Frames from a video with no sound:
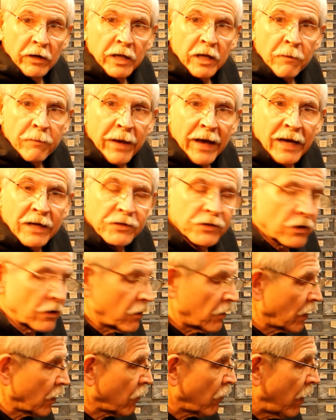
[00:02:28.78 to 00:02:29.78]

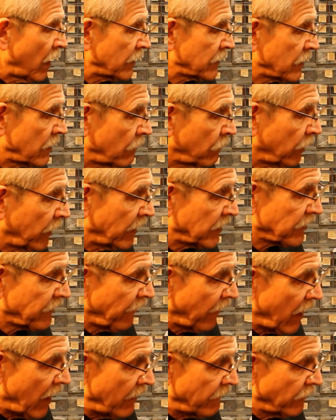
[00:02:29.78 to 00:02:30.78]
capacitor across the
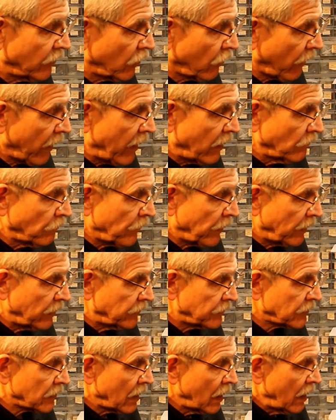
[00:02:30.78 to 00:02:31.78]
+5 and ground
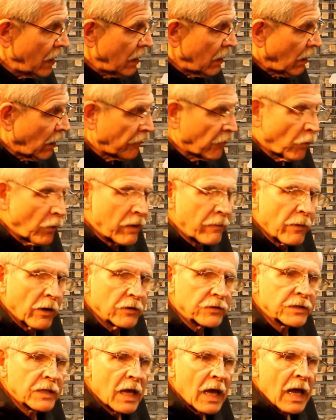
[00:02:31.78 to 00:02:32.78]
pins on the
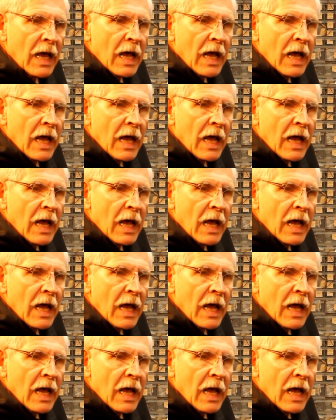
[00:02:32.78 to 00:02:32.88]
WeMOS.